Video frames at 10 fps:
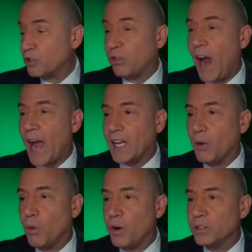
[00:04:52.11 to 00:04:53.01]
you track
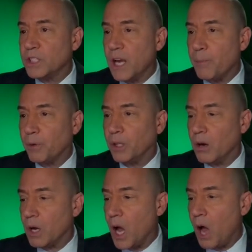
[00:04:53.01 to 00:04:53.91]
it, where does the upper
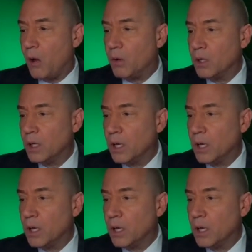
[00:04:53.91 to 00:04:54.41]
low go?